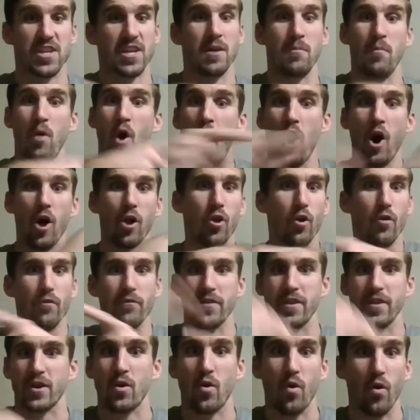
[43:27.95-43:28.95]
them all
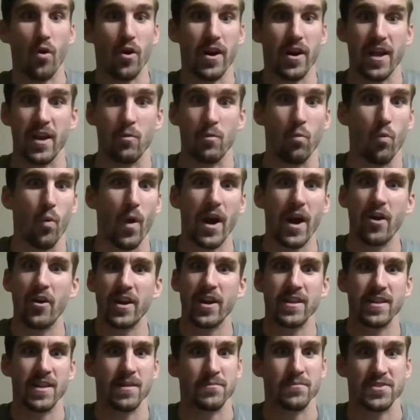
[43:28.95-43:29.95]
over the court and
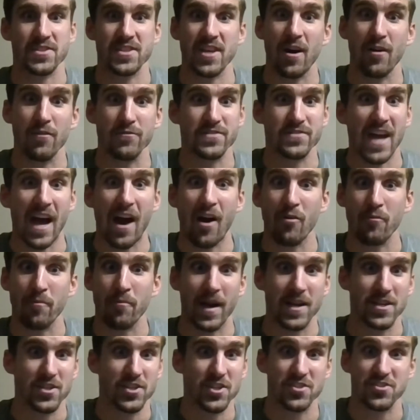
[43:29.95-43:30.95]
wearing themselves out
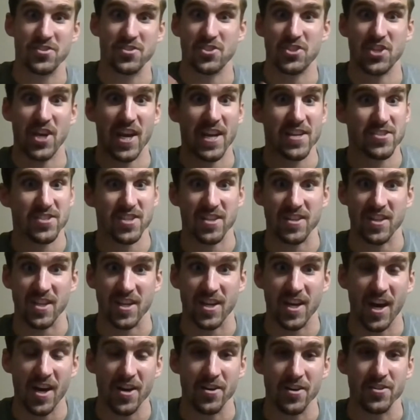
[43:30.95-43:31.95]
by just chasing the
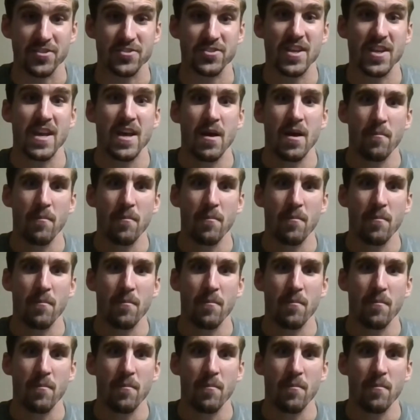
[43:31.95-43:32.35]
cutters.